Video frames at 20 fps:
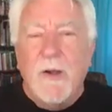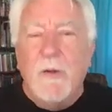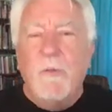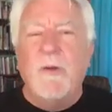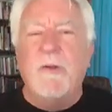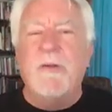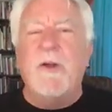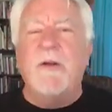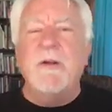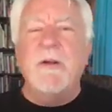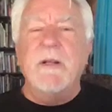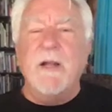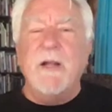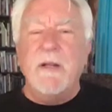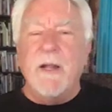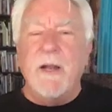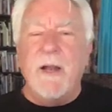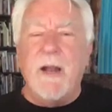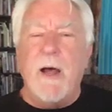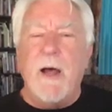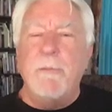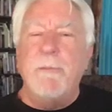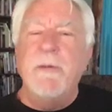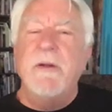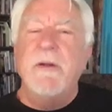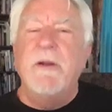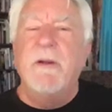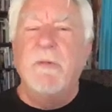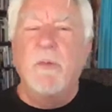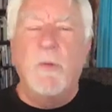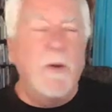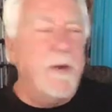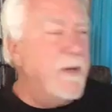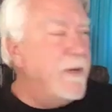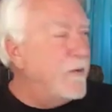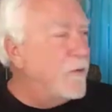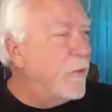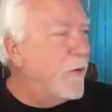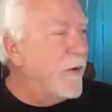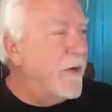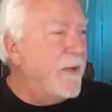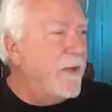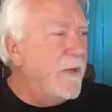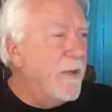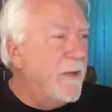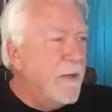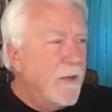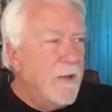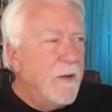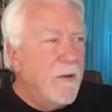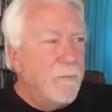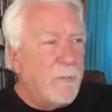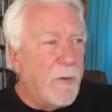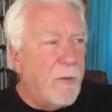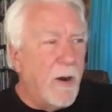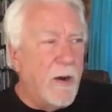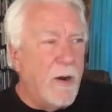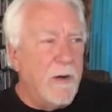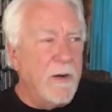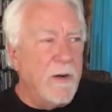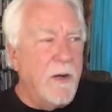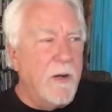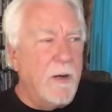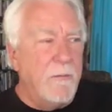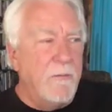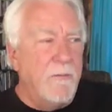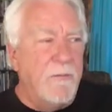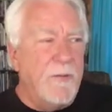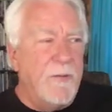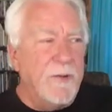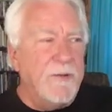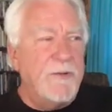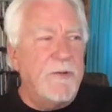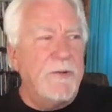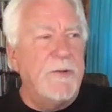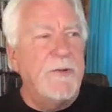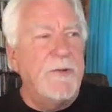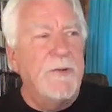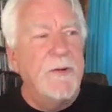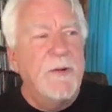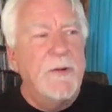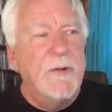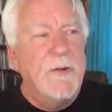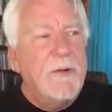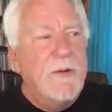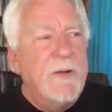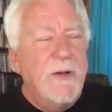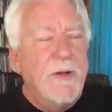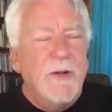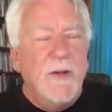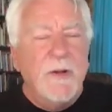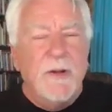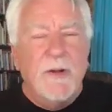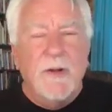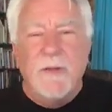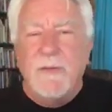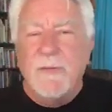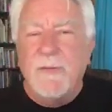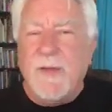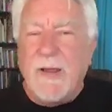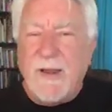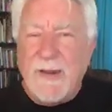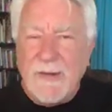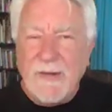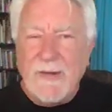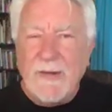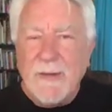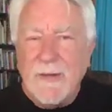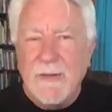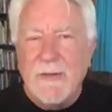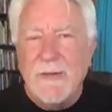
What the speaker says: Was everything that happened in 2020 part of this thing,